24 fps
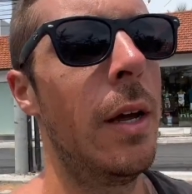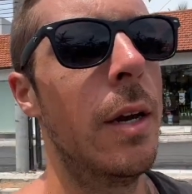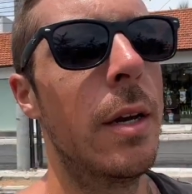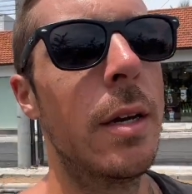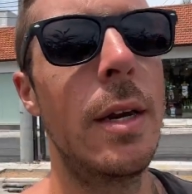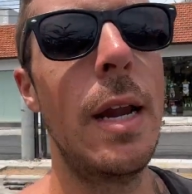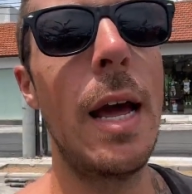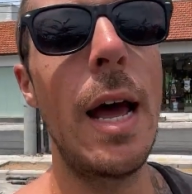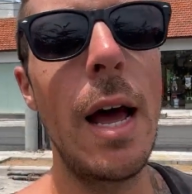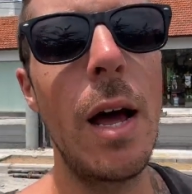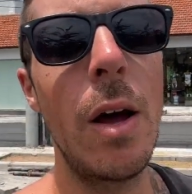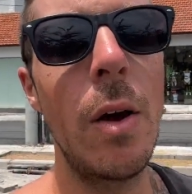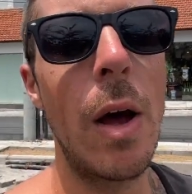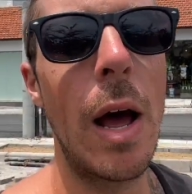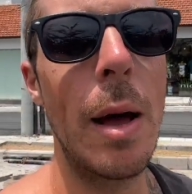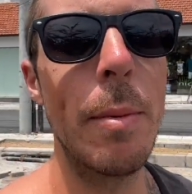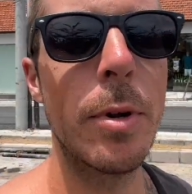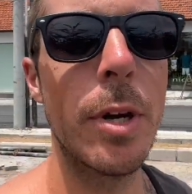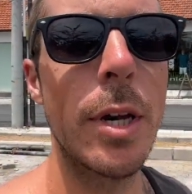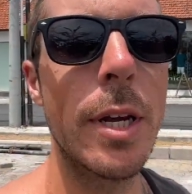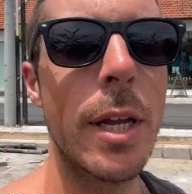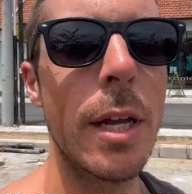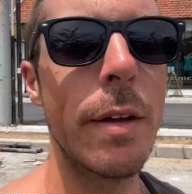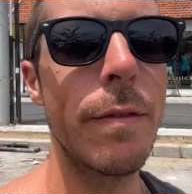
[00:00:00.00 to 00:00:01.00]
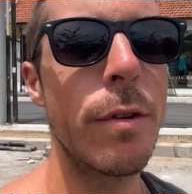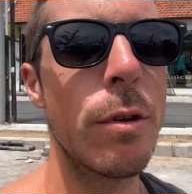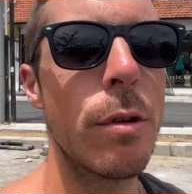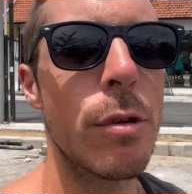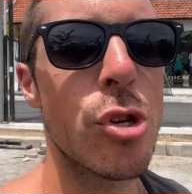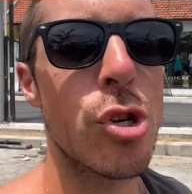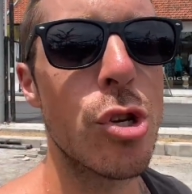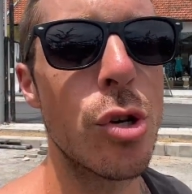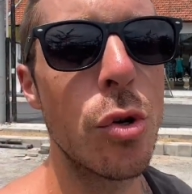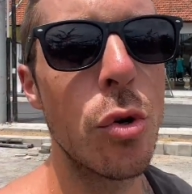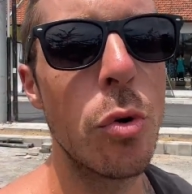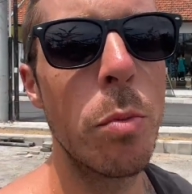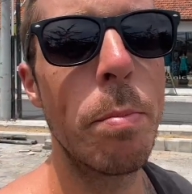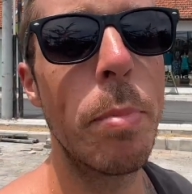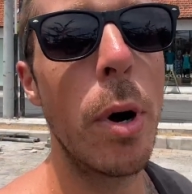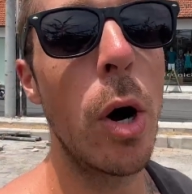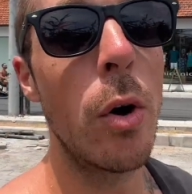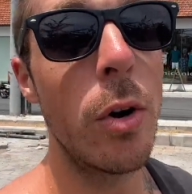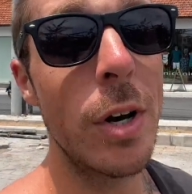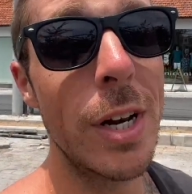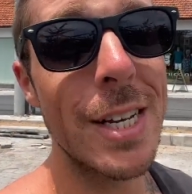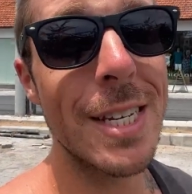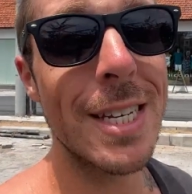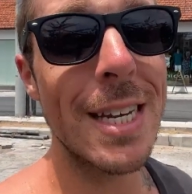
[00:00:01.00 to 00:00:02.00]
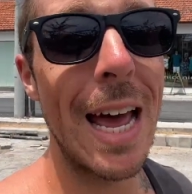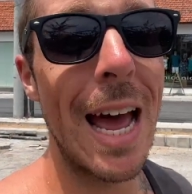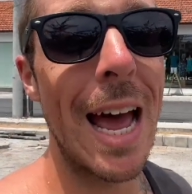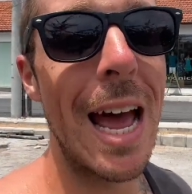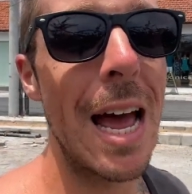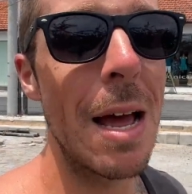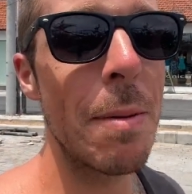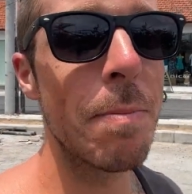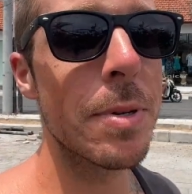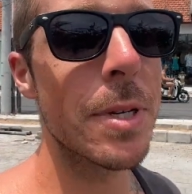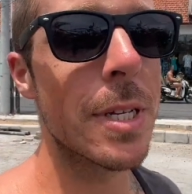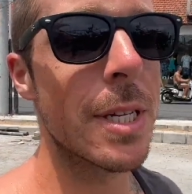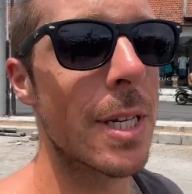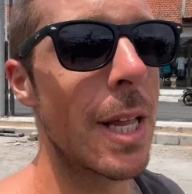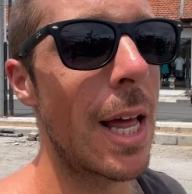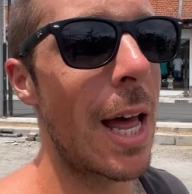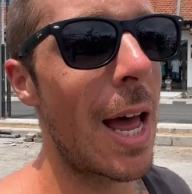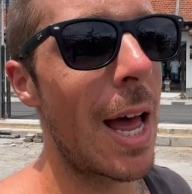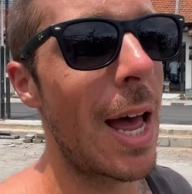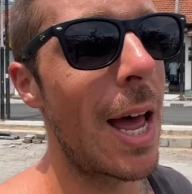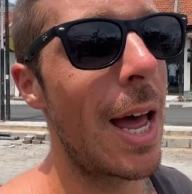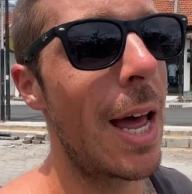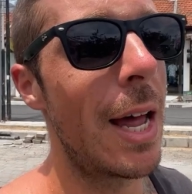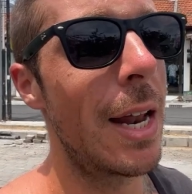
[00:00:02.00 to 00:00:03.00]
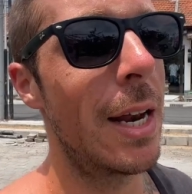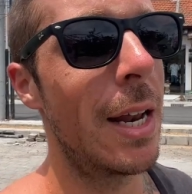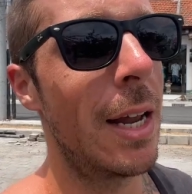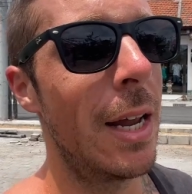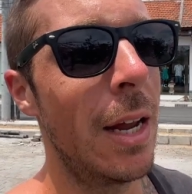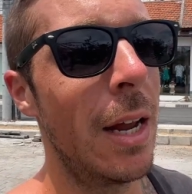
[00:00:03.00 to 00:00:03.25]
Now I'm going to give you 2 bonus apps that